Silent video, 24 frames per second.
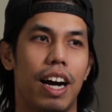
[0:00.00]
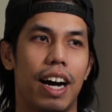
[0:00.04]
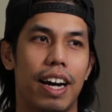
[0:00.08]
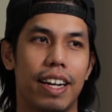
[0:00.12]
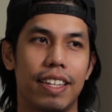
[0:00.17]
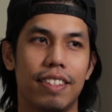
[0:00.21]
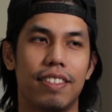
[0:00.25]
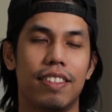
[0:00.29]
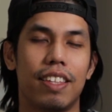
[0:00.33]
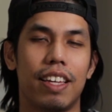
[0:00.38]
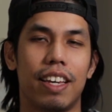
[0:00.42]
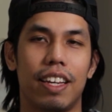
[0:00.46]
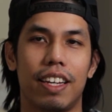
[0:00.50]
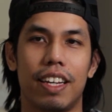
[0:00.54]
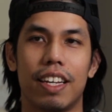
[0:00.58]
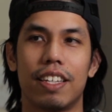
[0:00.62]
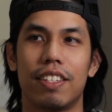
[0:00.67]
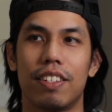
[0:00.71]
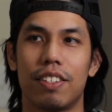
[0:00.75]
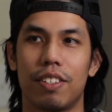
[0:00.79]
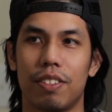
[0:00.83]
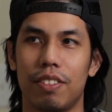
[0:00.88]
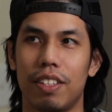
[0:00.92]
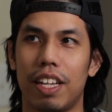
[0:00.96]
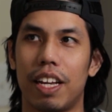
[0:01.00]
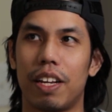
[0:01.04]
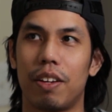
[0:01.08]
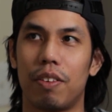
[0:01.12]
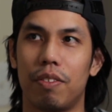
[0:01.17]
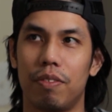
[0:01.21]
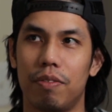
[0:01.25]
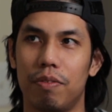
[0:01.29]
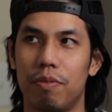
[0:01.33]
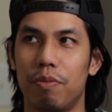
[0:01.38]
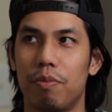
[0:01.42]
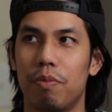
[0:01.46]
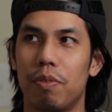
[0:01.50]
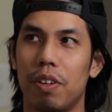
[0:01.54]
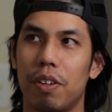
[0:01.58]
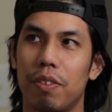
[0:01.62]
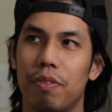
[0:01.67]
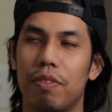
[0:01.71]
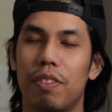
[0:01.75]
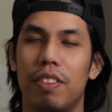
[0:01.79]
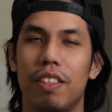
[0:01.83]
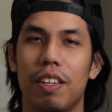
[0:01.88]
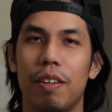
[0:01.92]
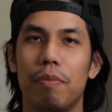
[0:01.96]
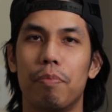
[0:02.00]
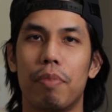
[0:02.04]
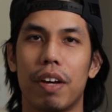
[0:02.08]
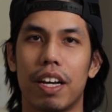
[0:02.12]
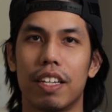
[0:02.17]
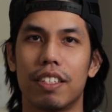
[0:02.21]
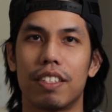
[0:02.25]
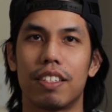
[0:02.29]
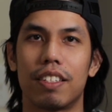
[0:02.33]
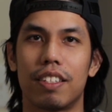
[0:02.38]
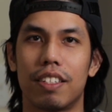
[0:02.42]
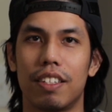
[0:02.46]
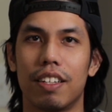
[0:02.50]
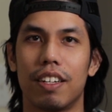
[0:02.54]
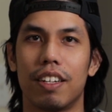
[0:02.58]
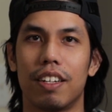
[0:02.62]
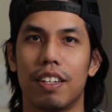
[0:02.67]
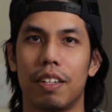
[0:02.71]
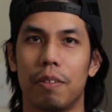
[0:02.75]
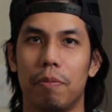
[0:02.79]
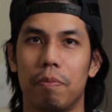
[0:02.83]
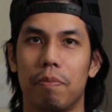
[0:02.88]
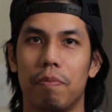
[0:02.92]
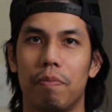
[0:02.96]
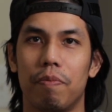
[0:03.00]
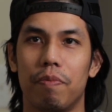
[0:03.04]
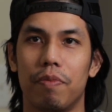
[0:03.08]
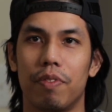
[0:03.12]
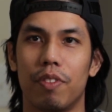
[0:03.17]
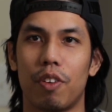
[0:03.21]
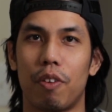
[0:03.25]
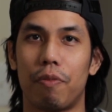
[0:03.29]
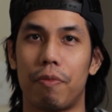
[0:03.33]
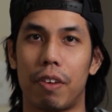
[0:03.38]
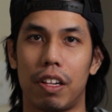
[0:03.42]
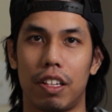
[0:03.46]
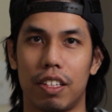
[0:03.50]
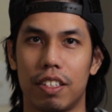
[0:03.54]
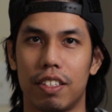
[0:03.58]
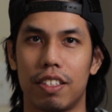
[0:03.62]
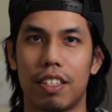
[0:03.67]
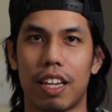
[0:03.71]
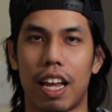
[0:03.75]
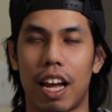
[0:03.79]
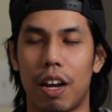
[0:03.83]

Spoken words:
I think, is like one of the best novellas